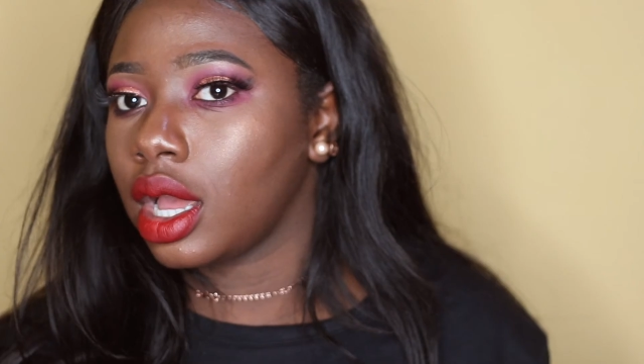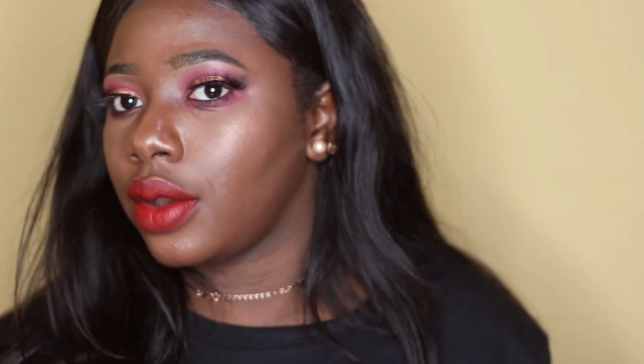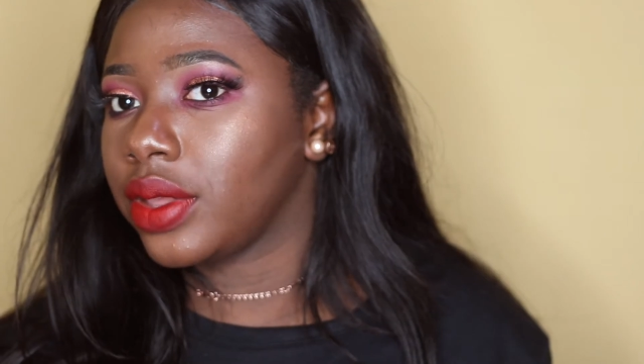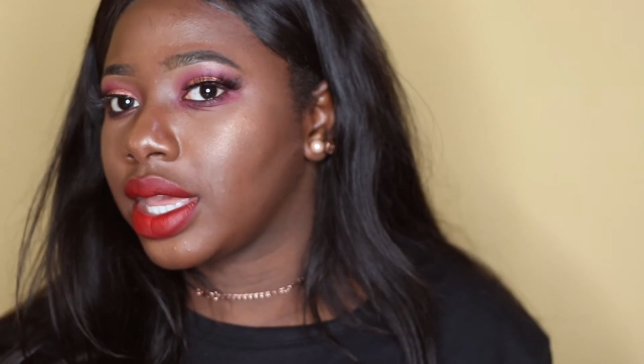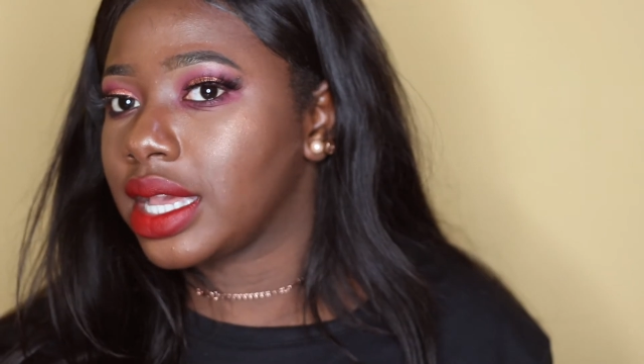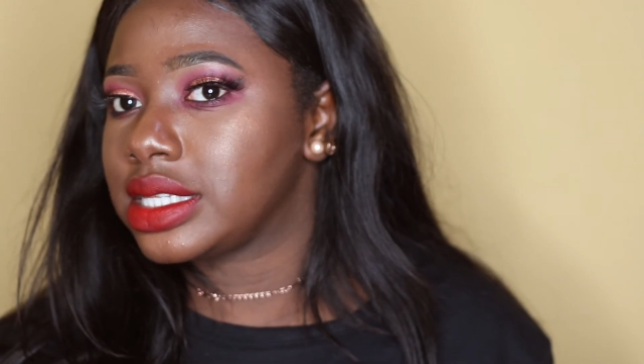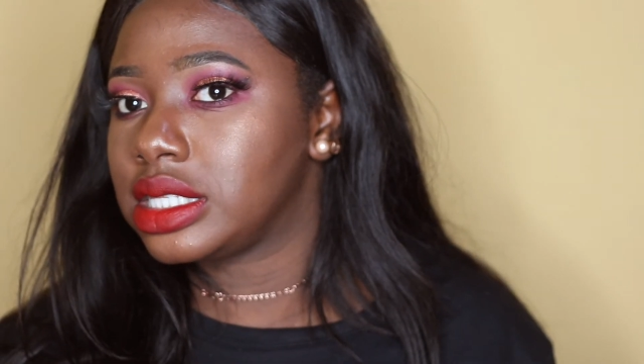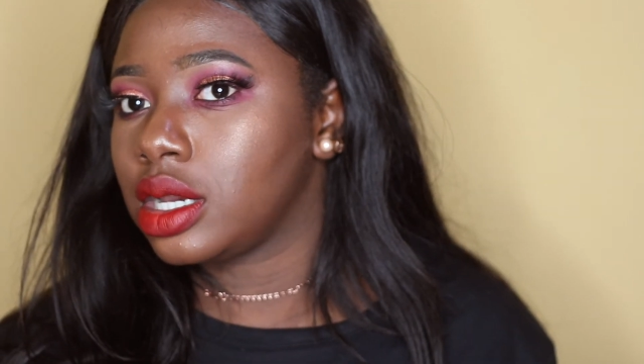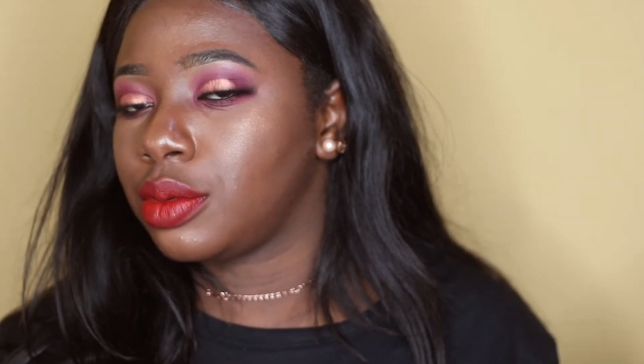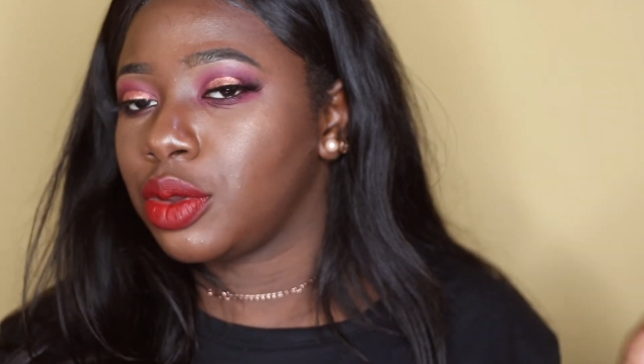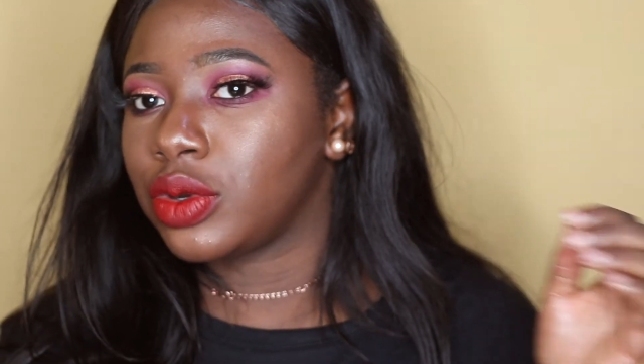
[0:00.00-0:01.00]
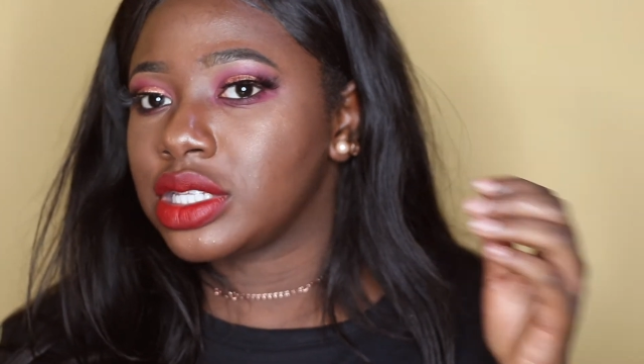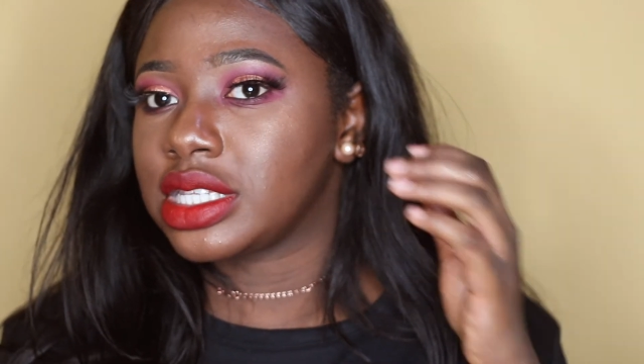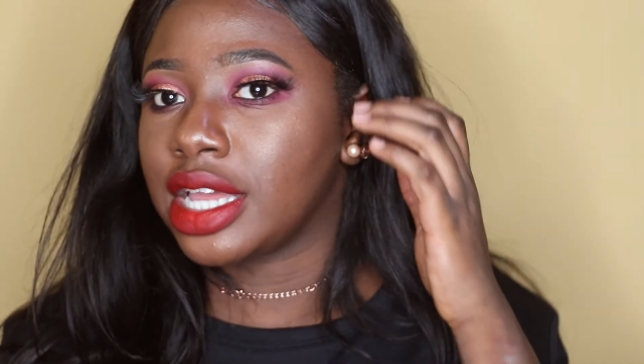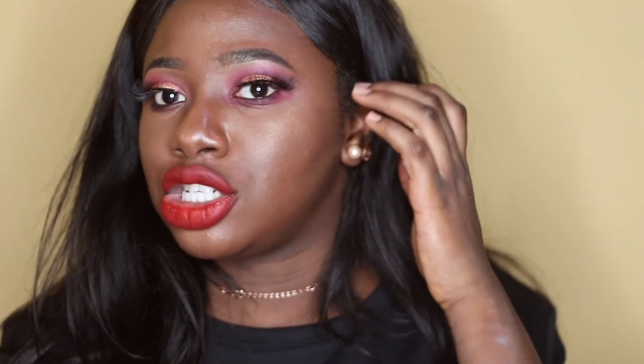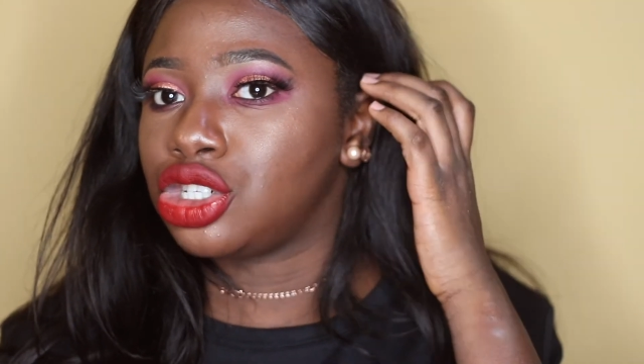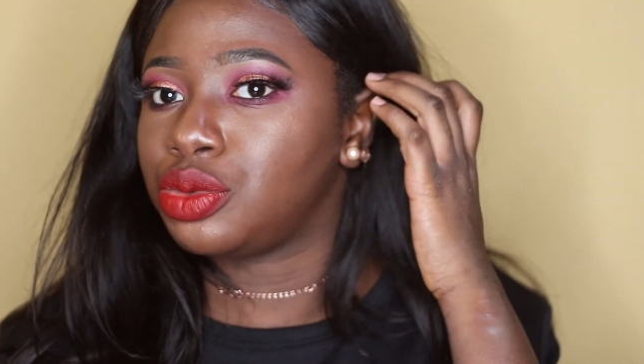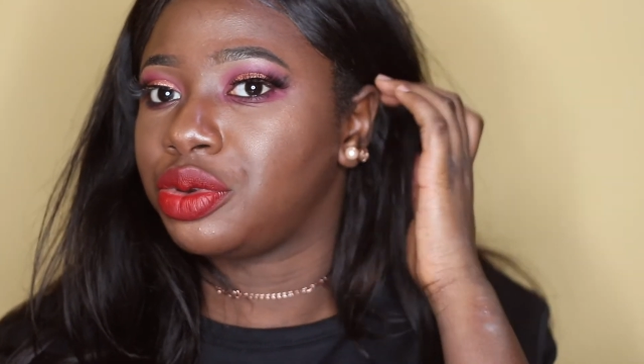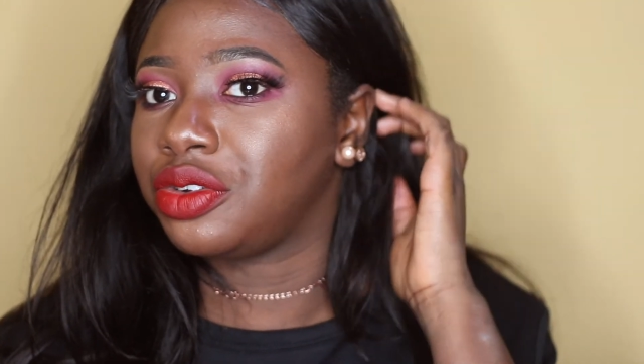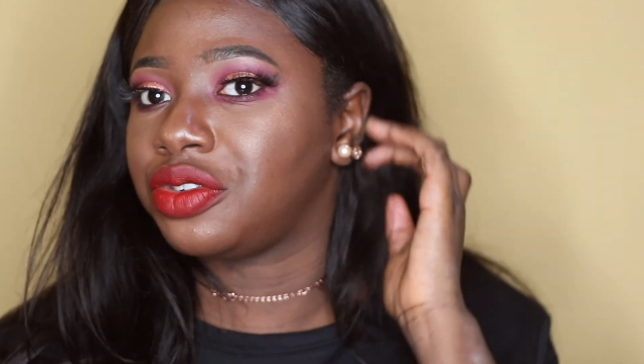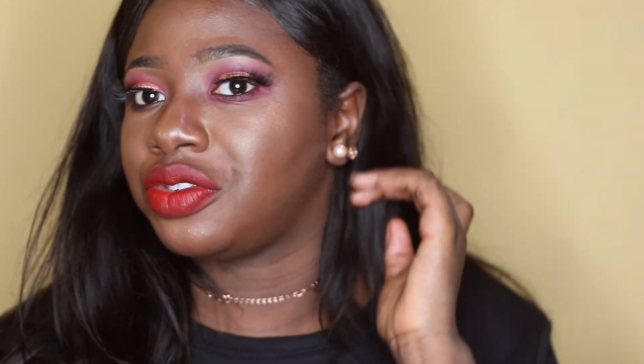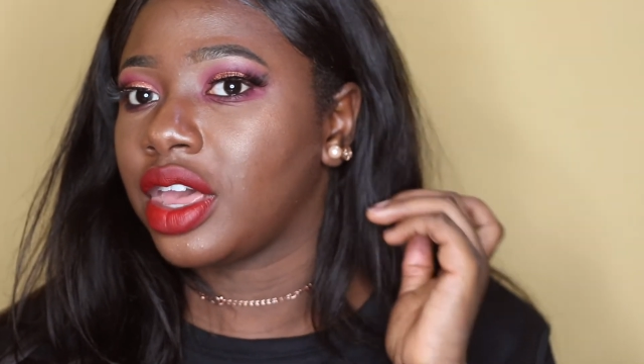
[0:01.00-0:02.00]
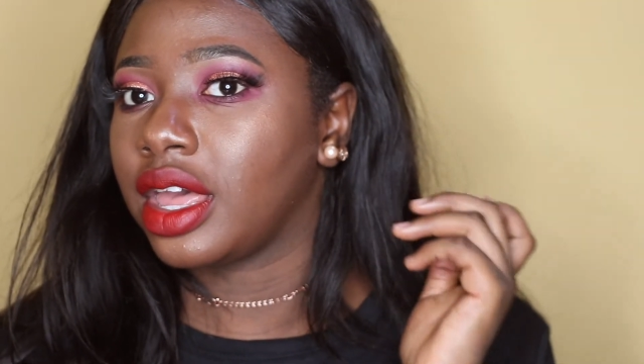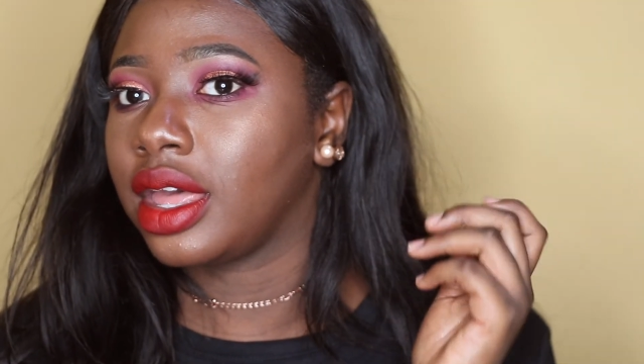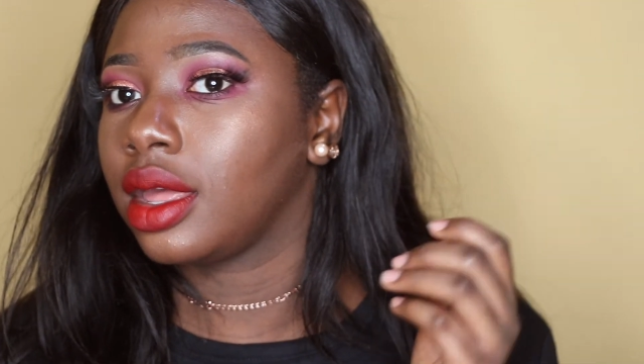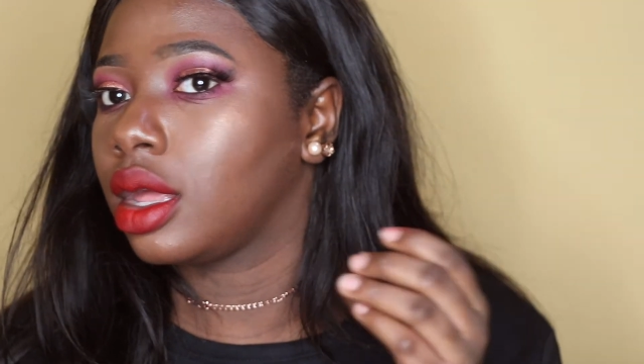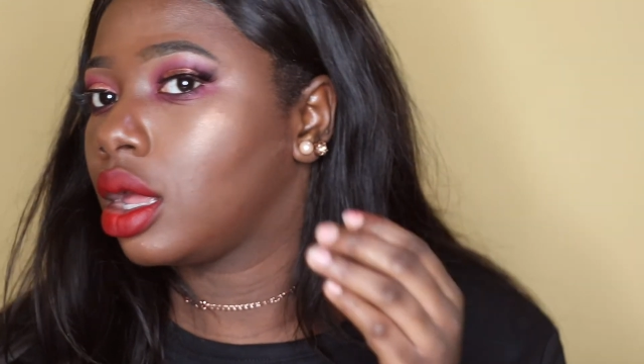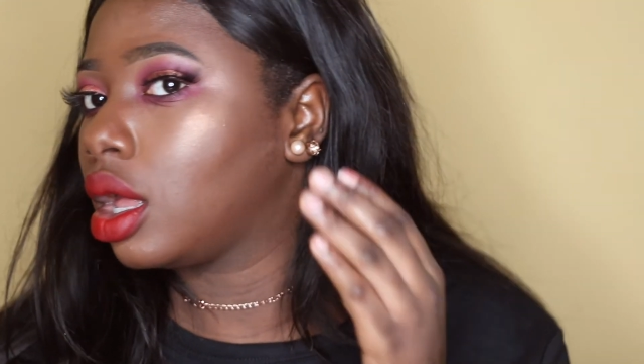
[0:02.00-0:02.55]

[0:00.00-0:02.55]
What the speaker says: I want you guys to tell me what side you prefer,